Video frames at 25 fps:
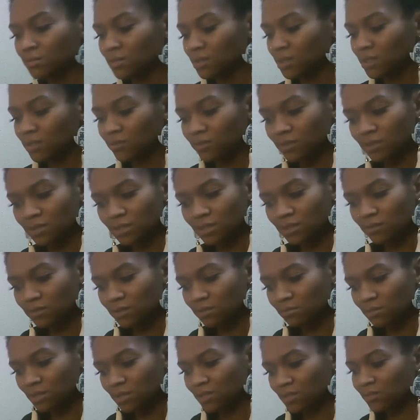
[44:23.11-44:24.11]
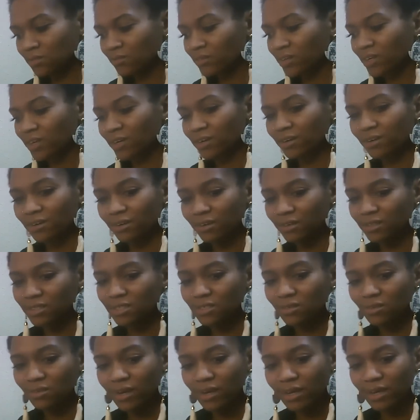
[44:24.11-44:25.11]
give yourself some self care.
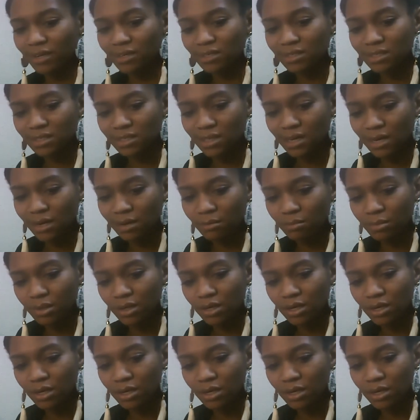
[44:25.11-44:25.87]
It's okay to stop.